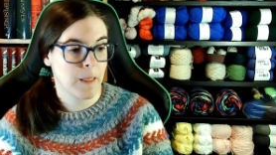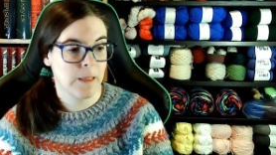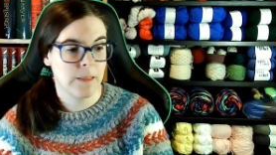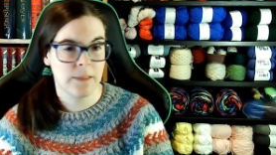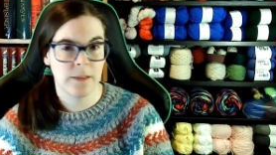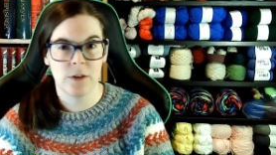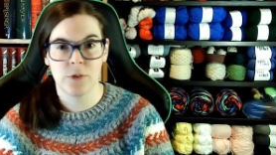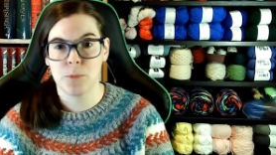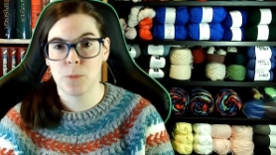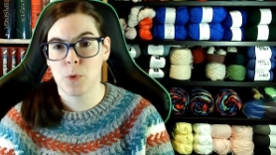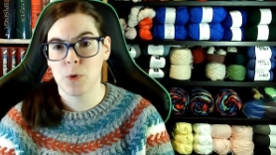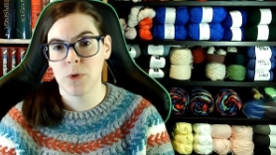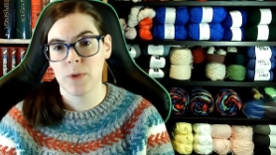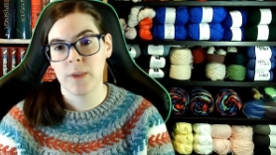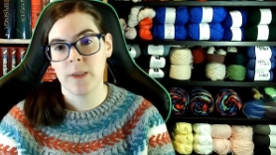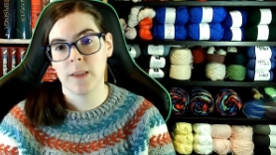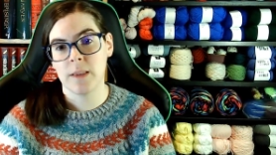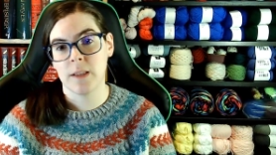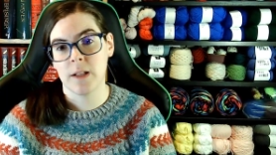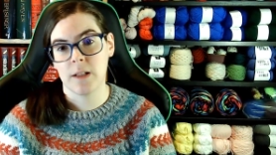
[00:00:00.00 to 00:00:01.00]
There's more
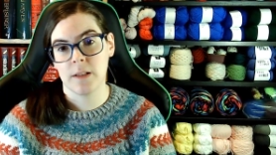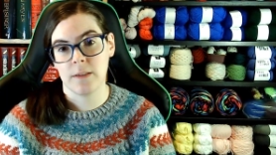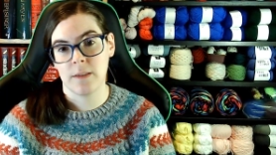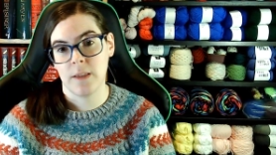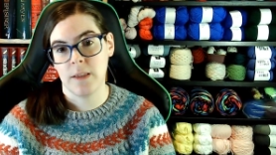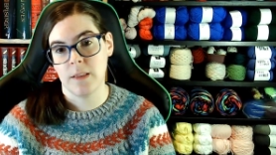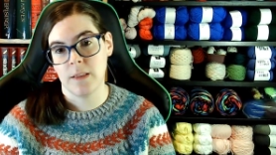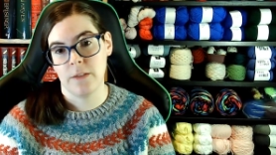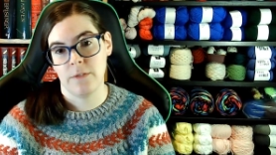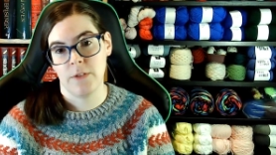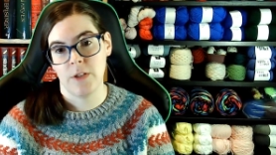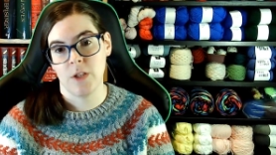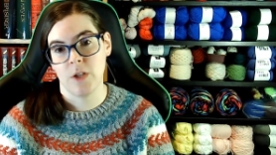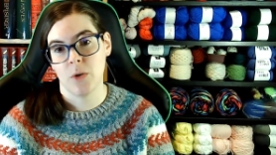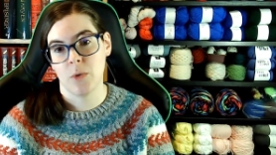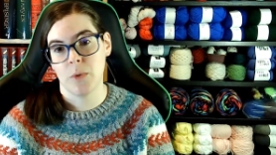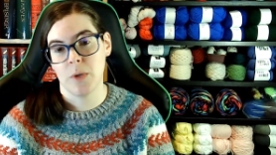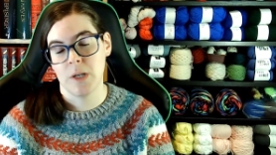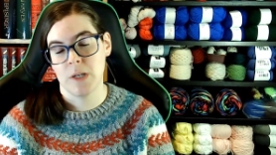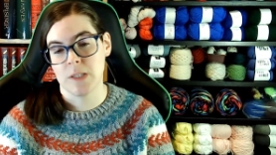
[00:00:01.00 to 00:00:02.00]
details in the
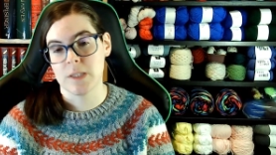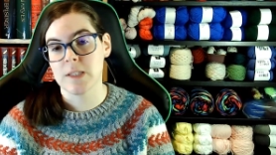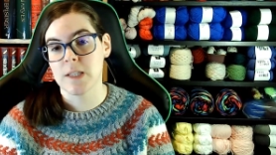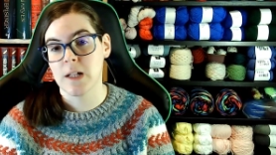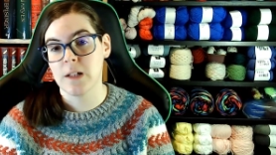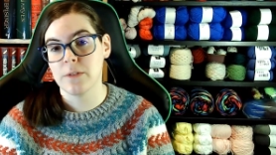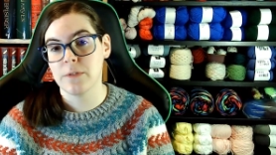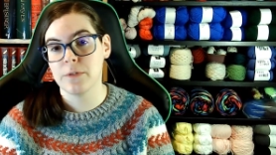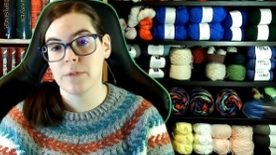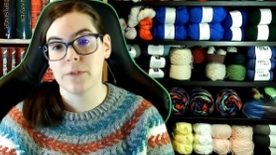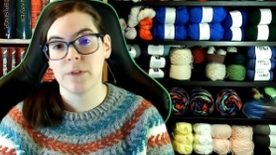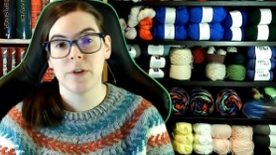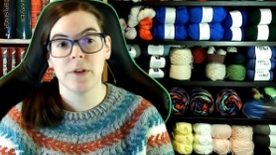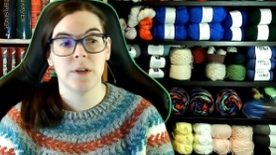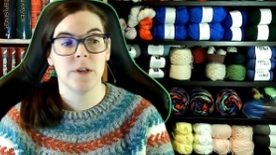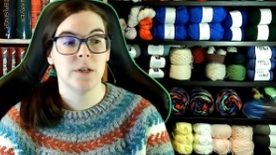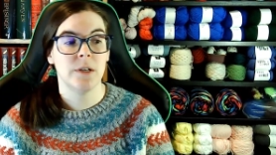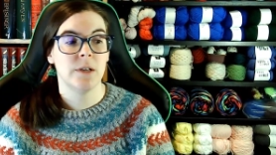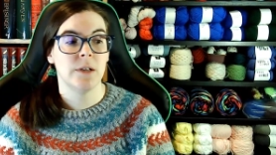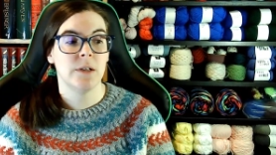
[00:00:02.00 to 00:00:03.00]
video in itself.
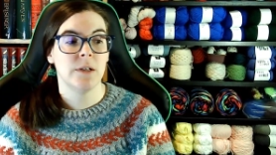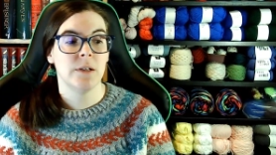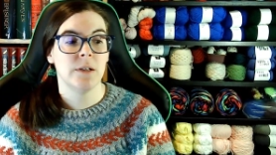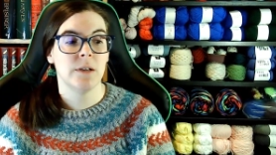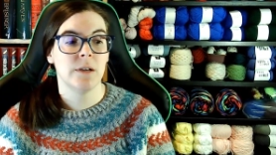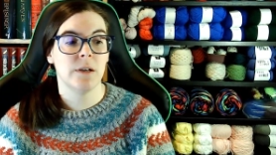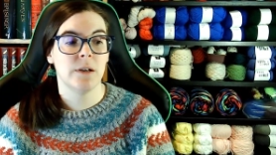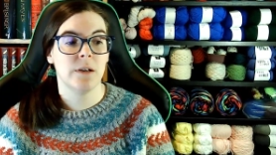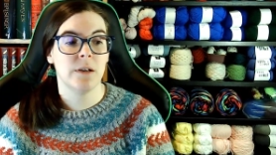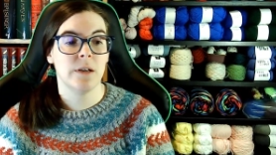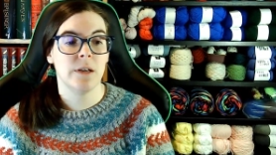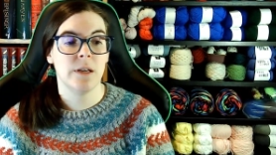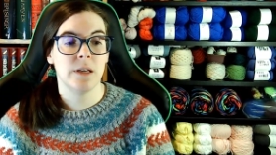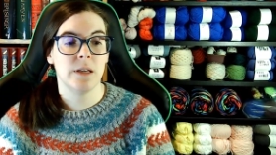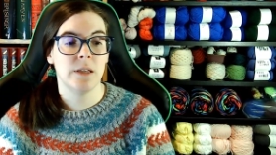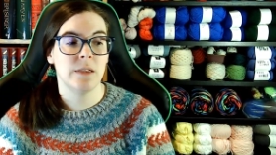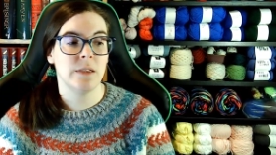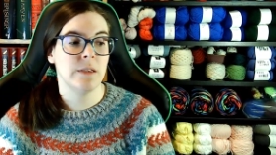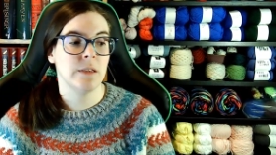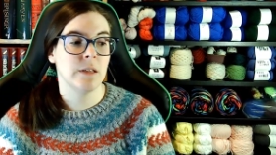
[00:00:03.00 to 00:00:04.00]

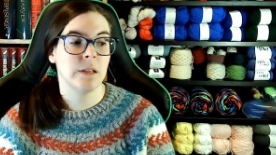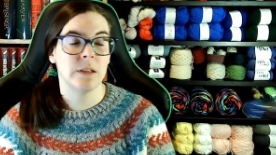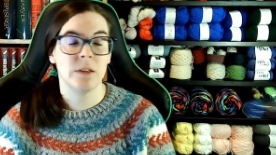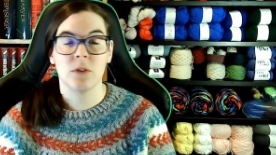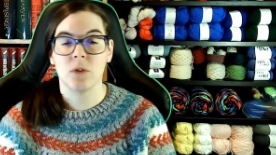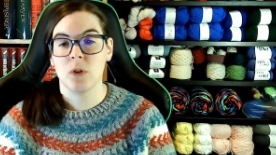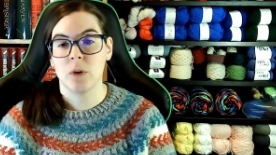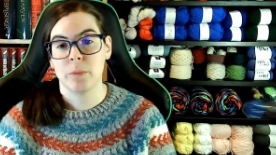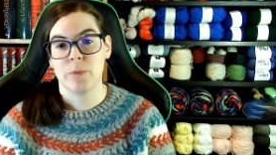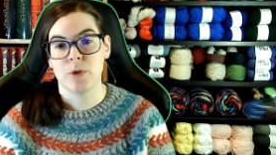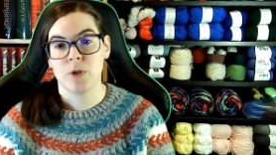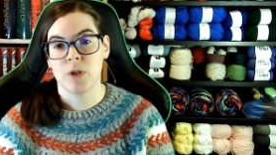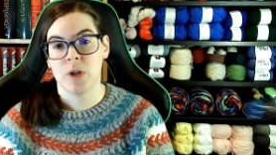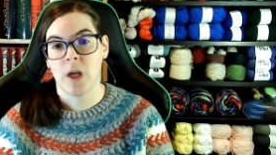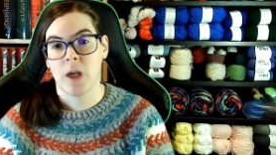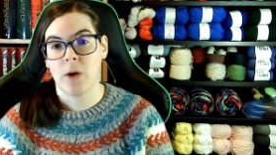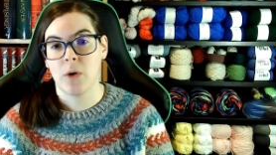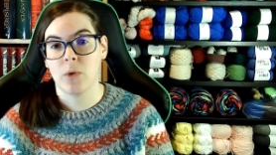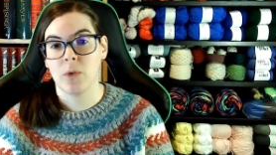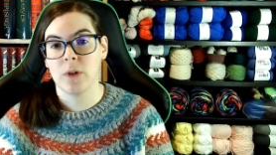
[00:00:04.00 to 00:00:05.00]
In the description
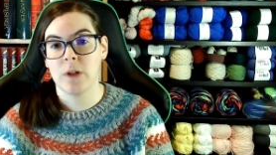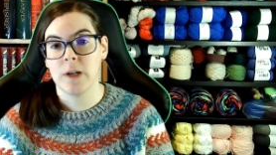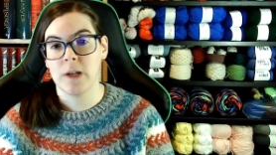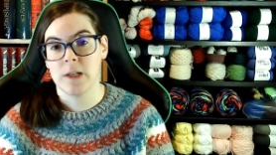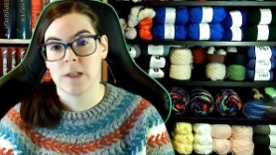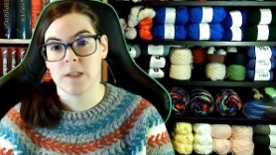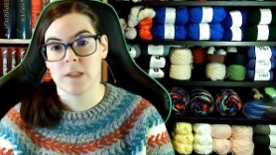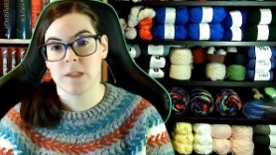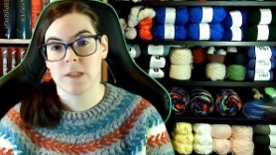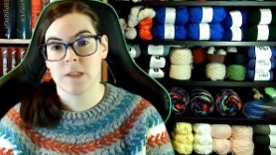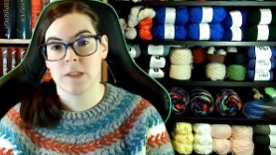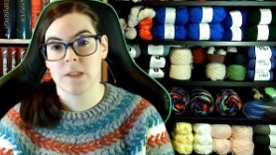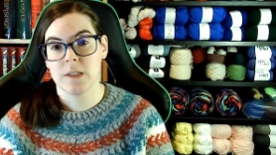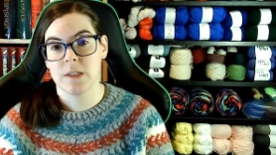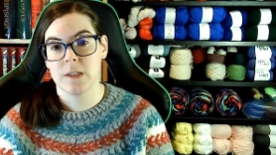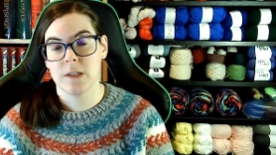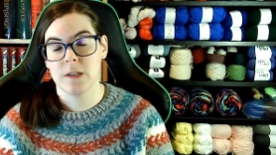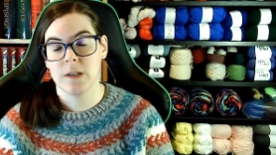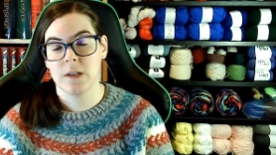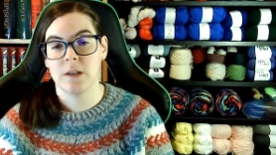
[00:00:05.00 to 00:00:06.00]
I only
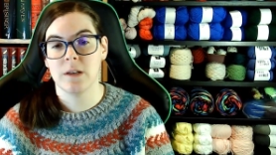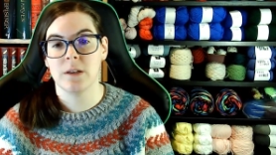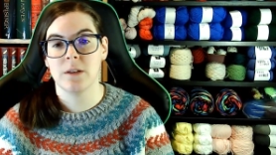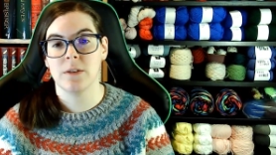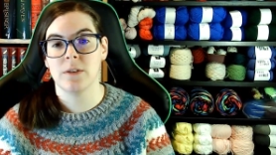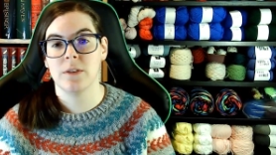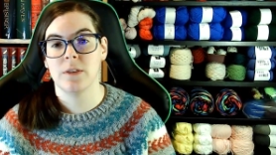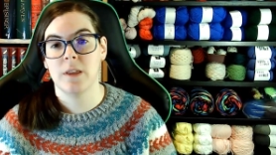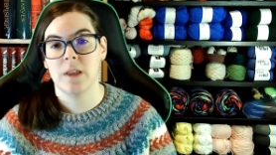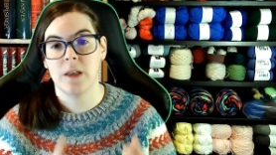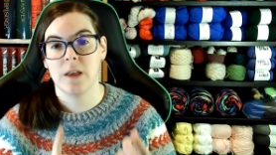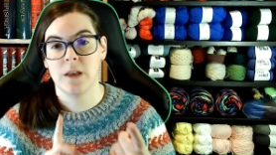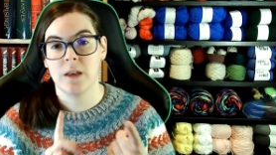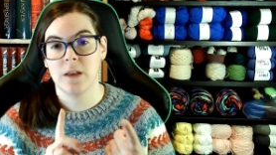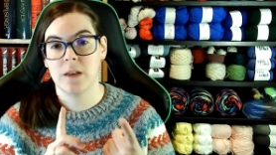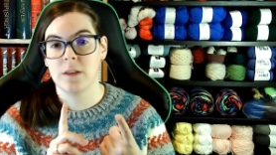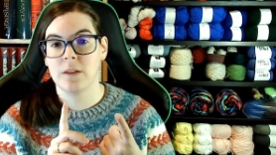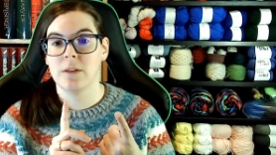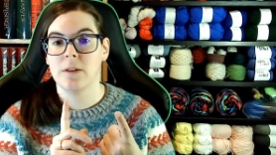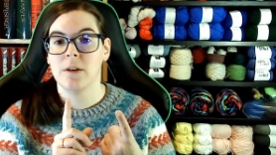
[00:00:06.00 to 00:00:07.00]
list
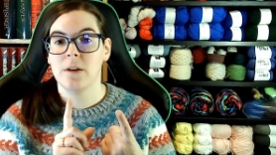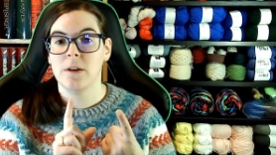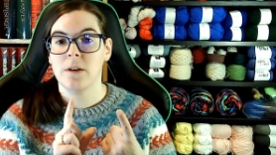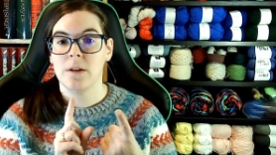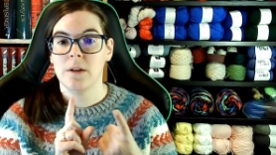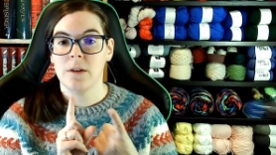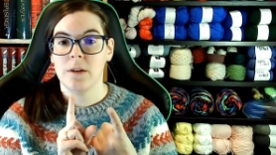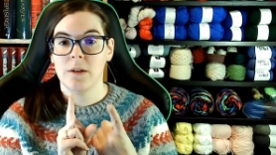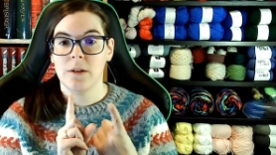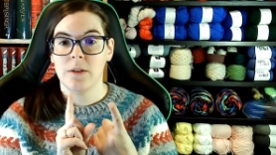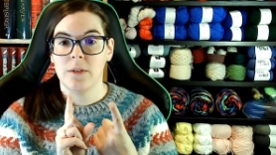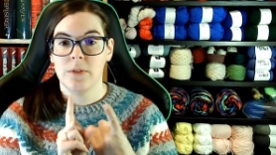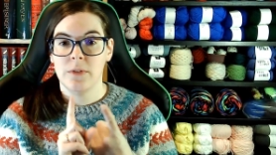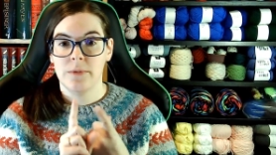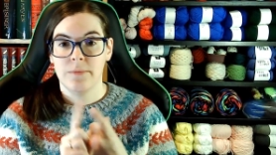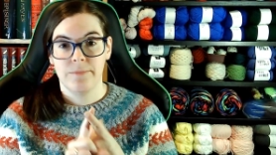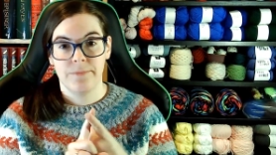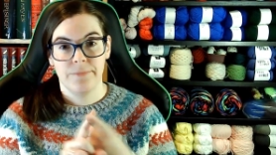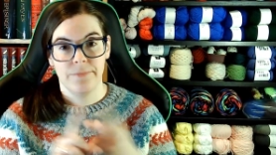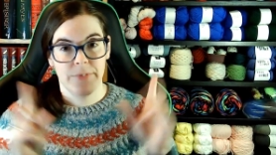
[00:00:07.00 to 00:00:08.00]
the
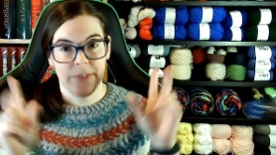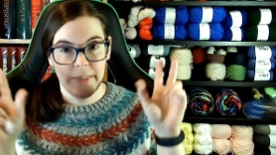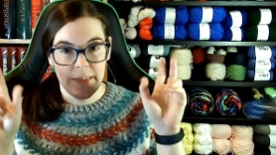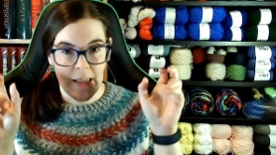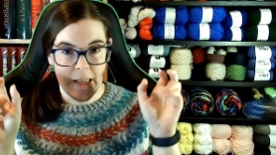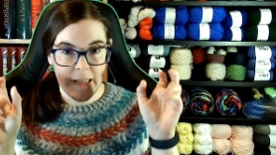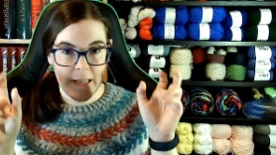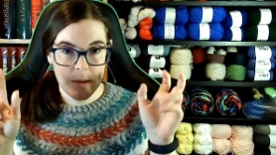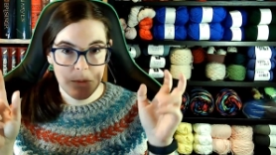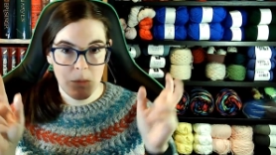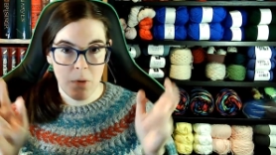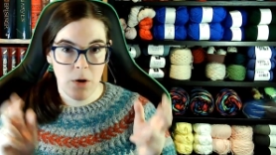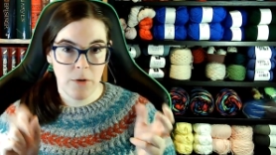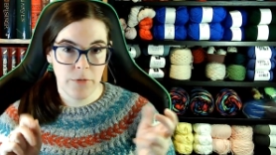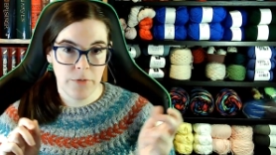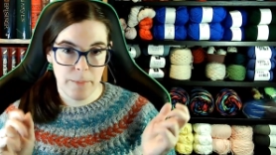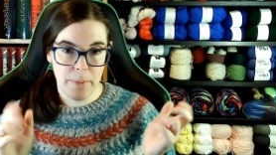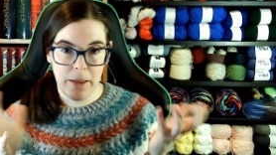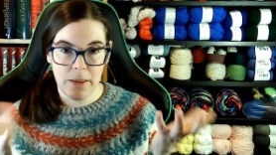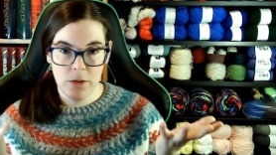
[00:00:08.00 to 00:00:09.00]
name of
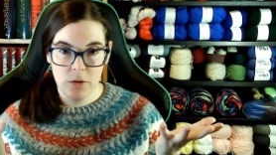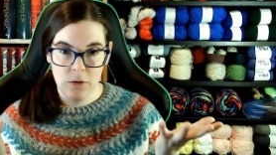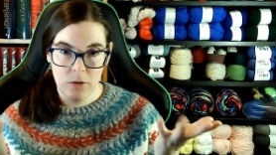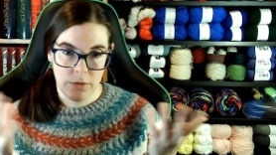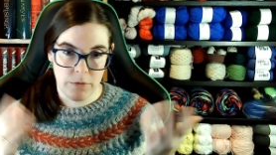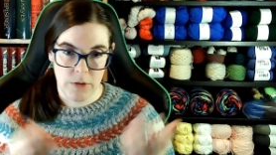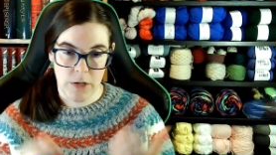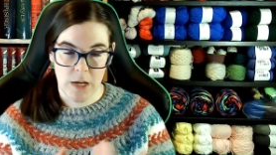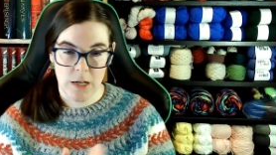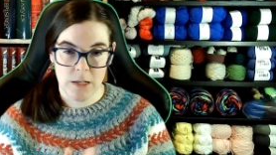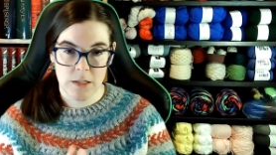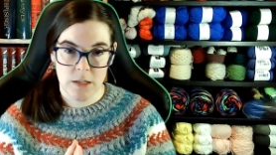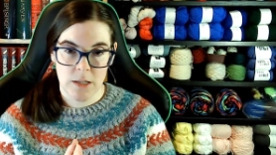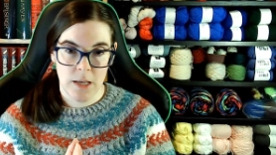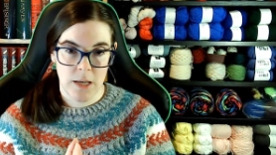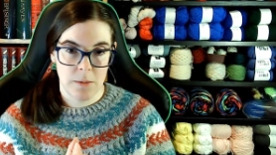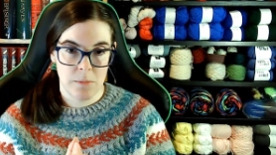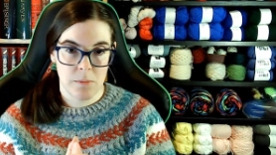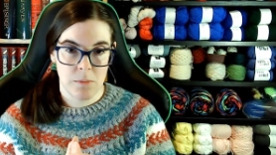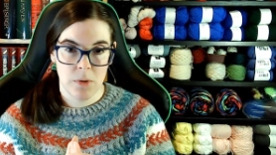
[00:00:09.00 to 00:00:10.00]
the pattern if it has a
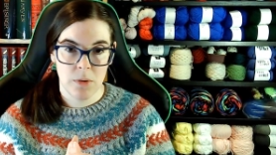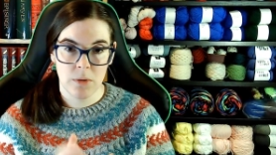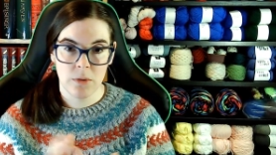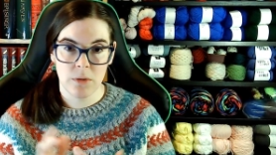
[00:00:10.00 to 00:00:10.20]
name,